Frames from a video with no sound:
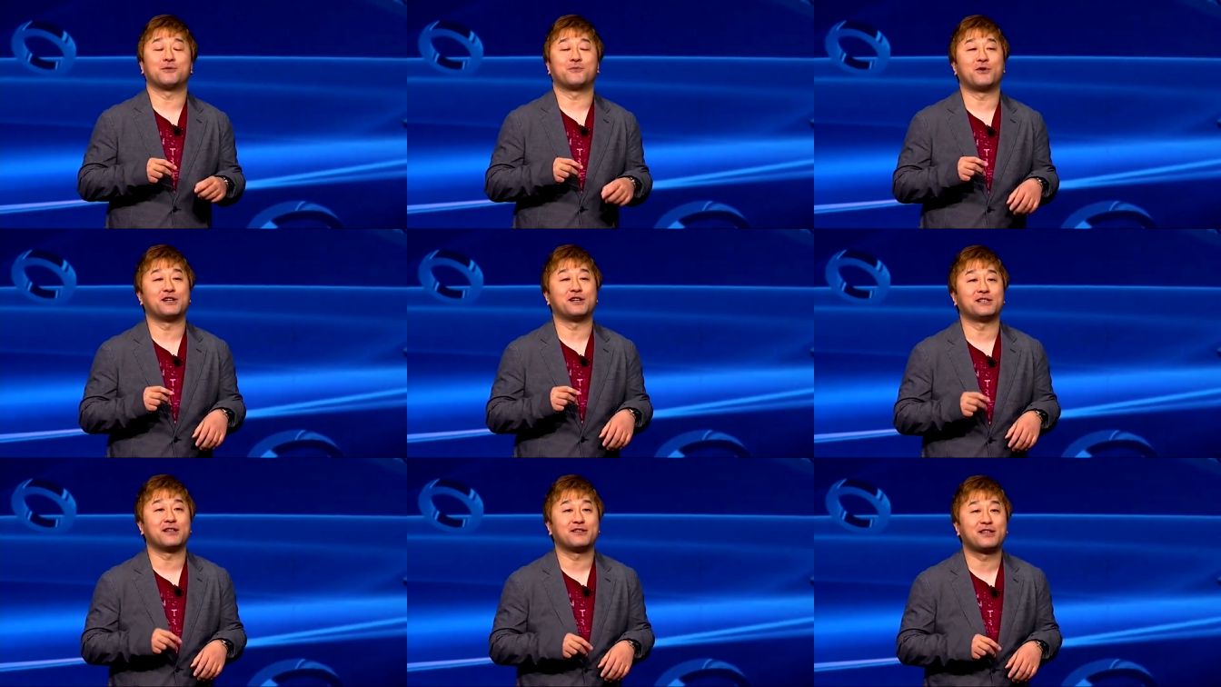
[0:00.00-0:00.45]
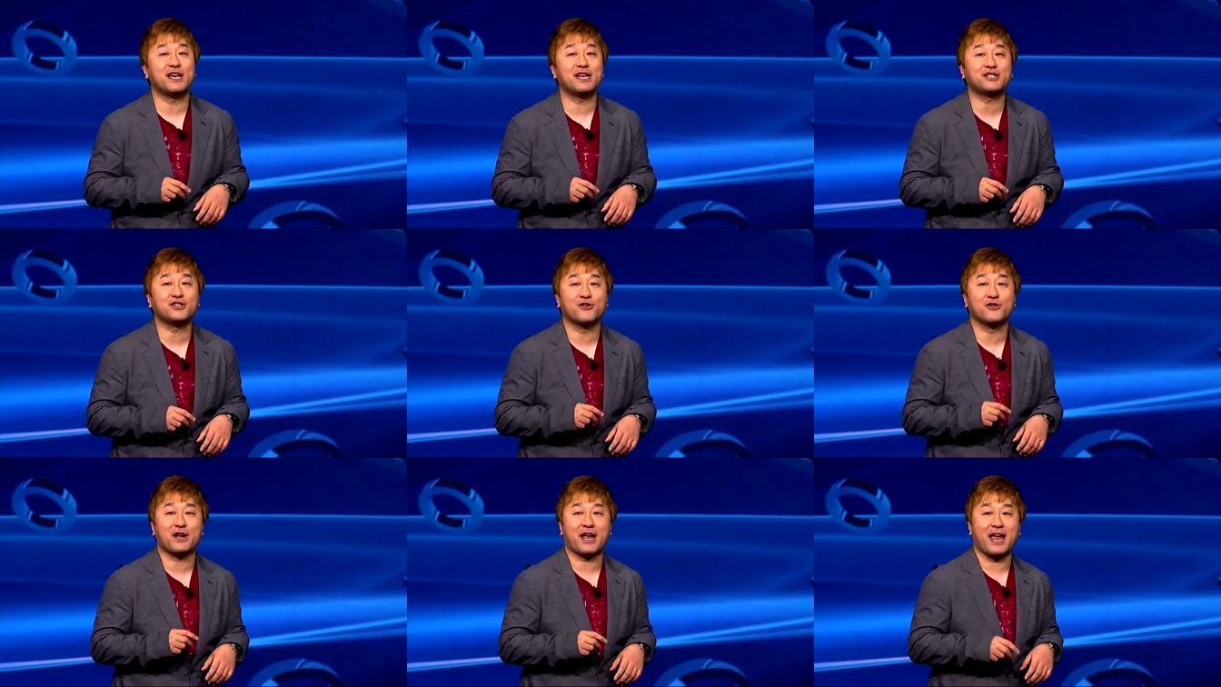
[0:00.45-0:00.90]

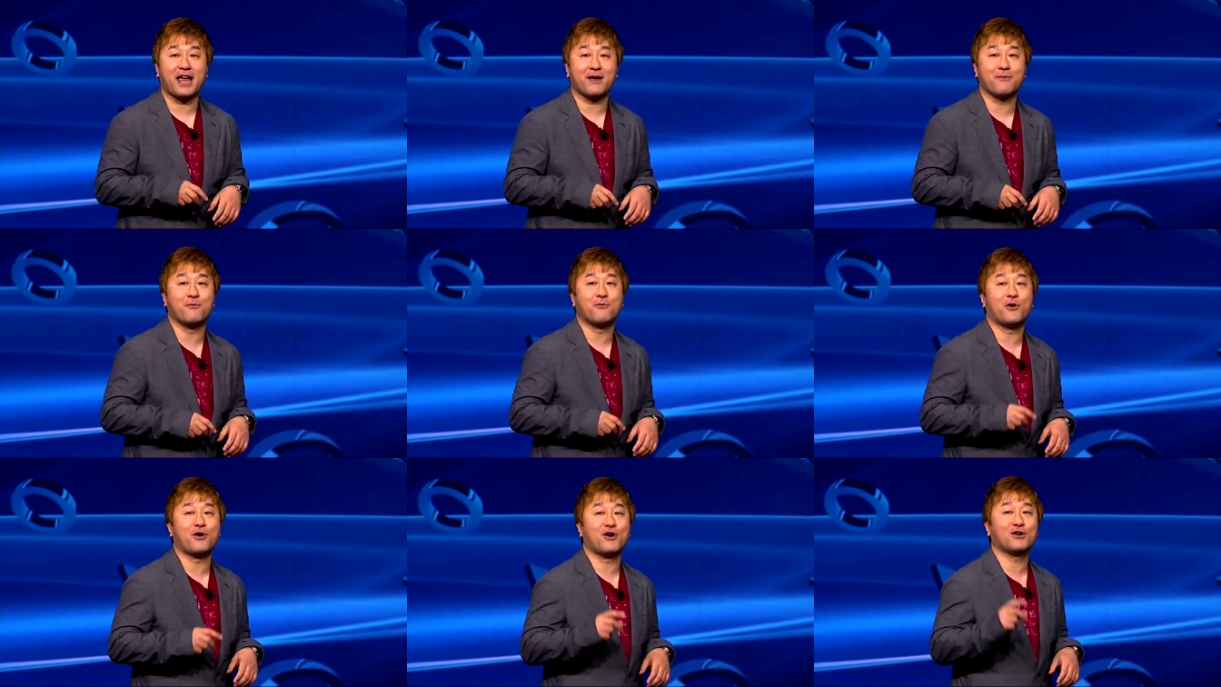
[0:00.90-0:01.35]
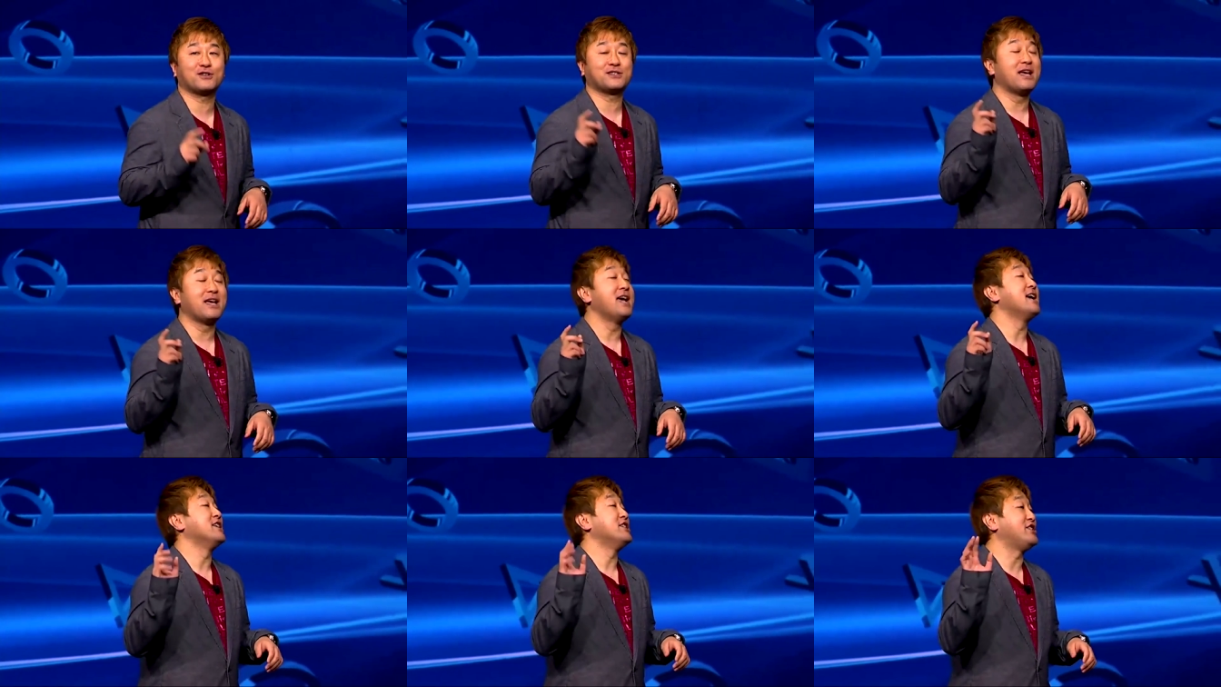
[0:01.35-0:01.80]
presentation in
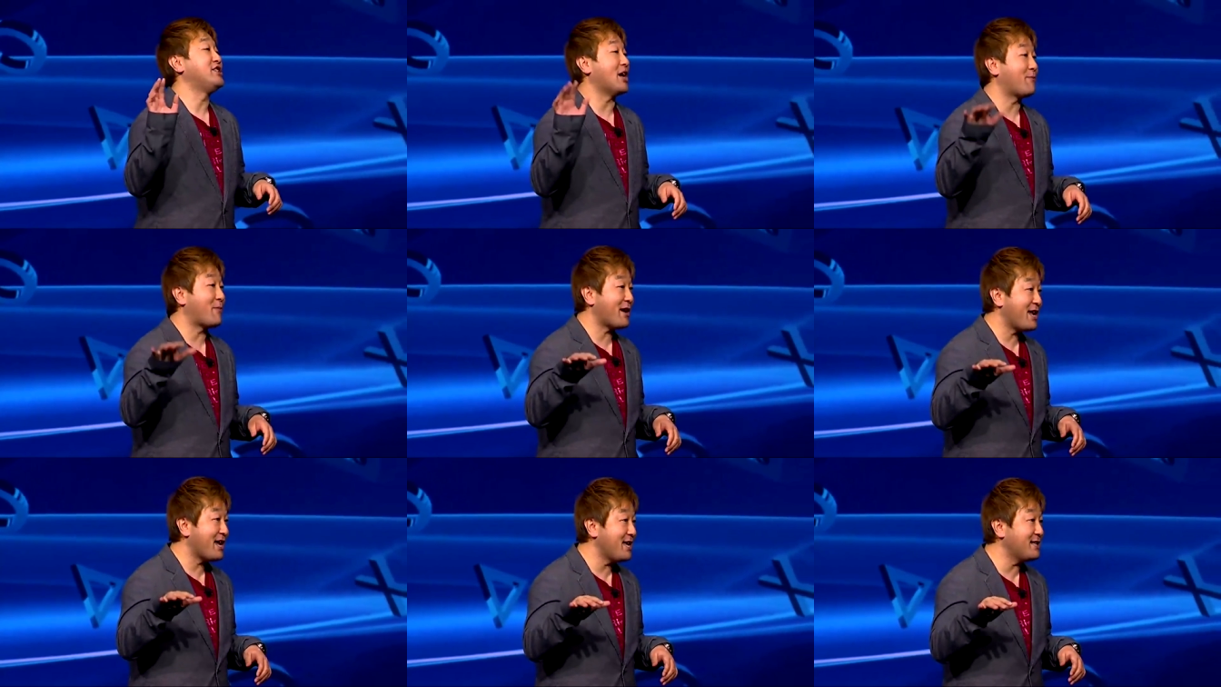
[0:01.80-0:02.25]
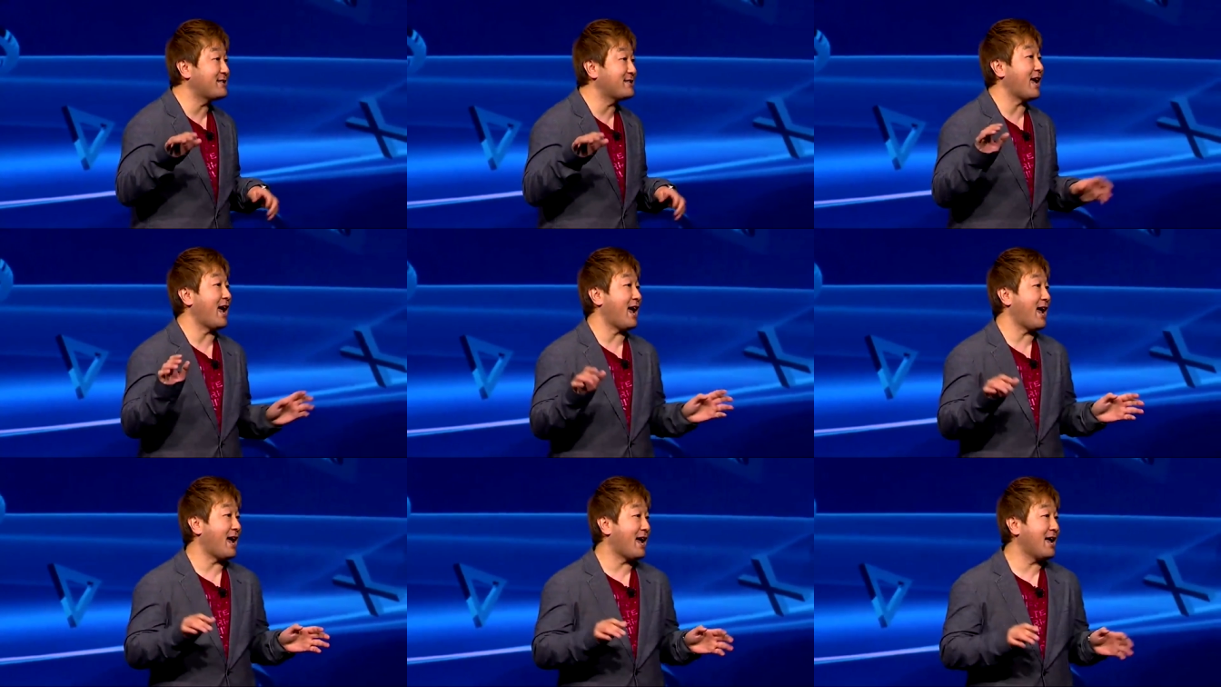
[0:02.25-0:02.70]
both Japanese
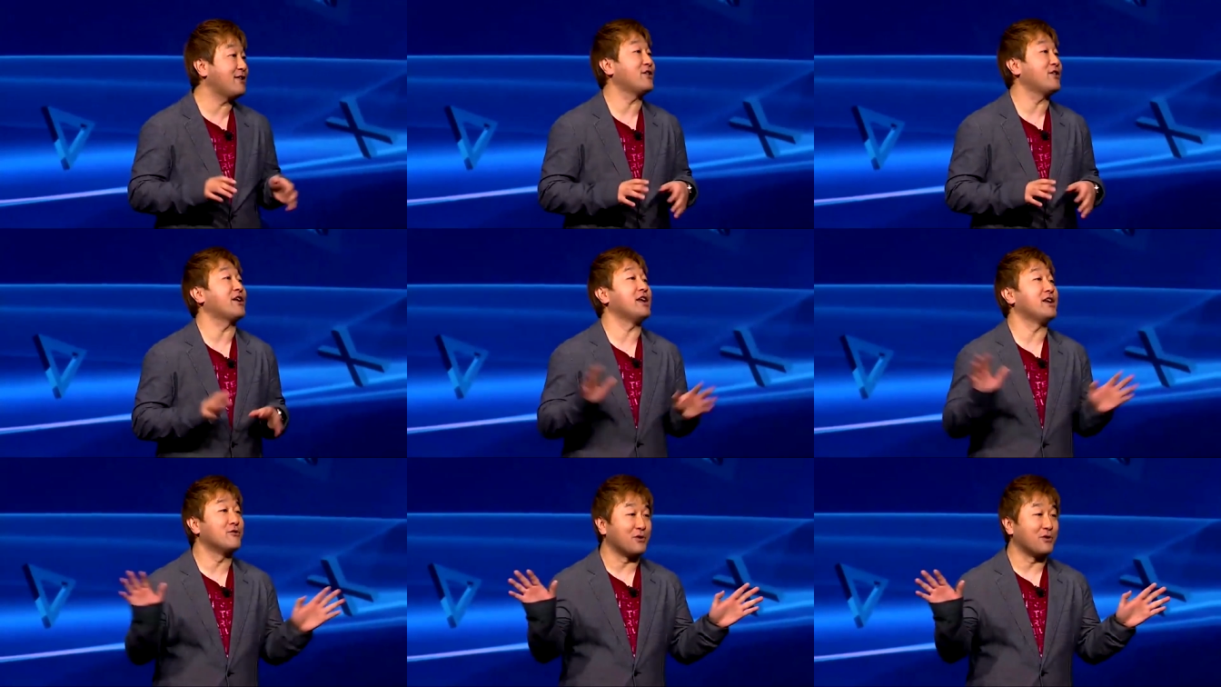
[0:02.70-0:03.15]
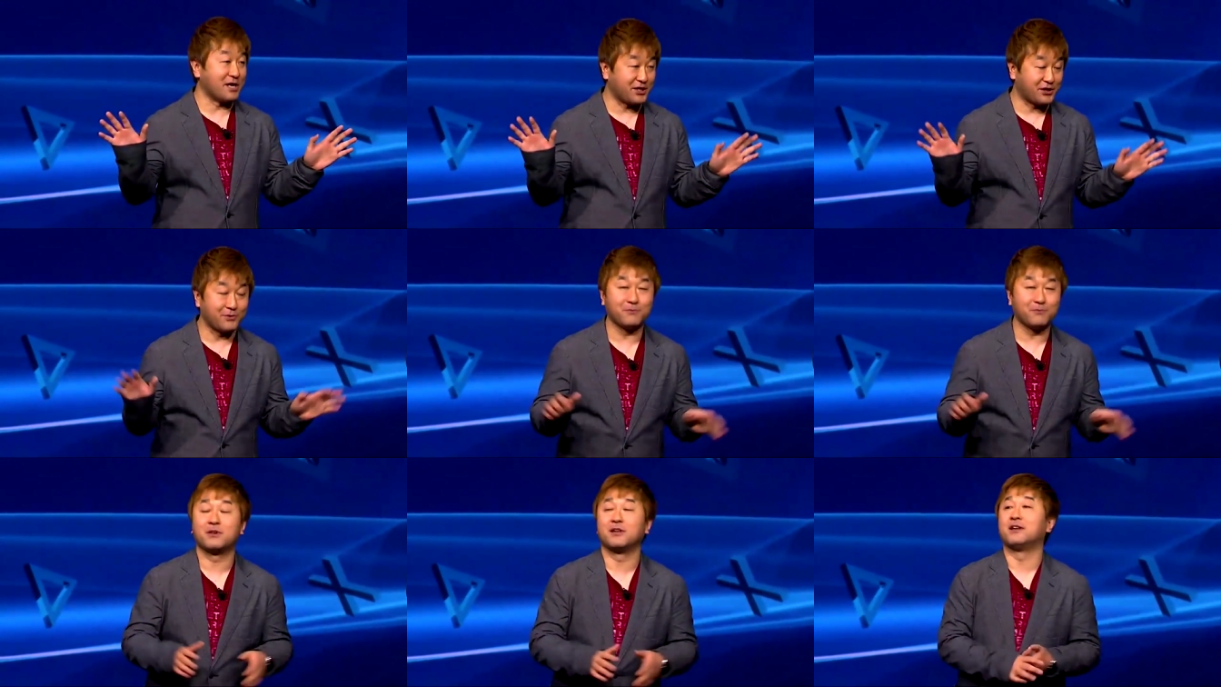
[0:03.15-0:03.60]
and
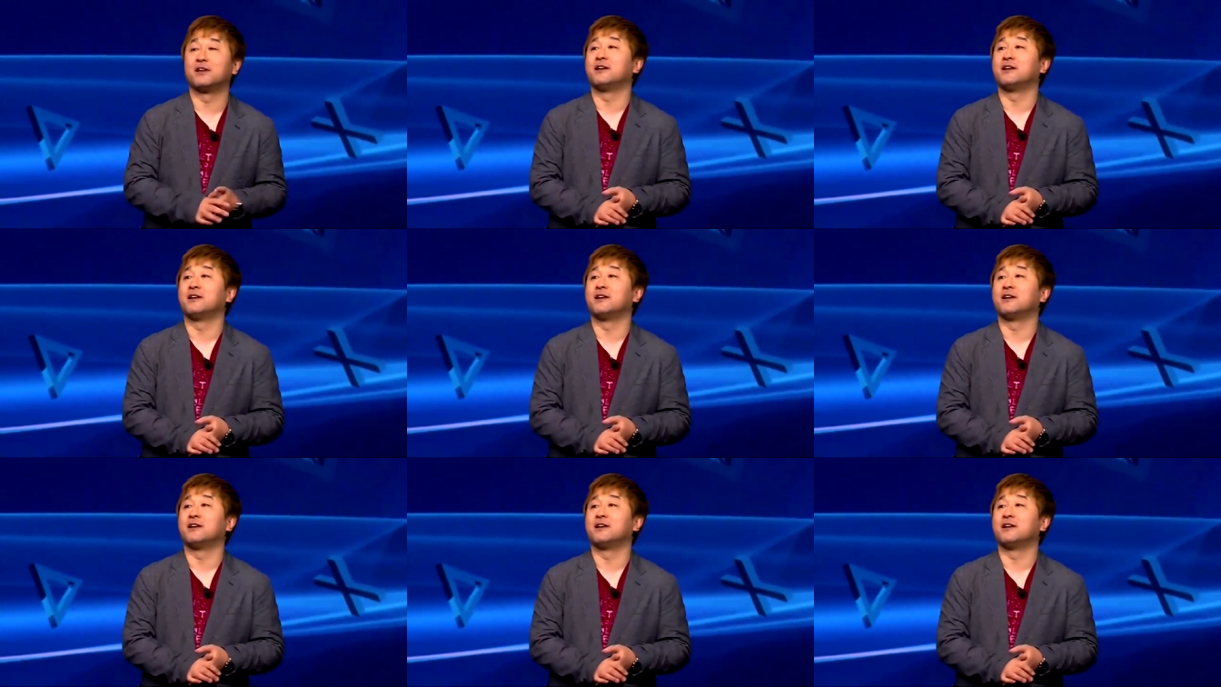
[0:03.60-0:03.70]
English.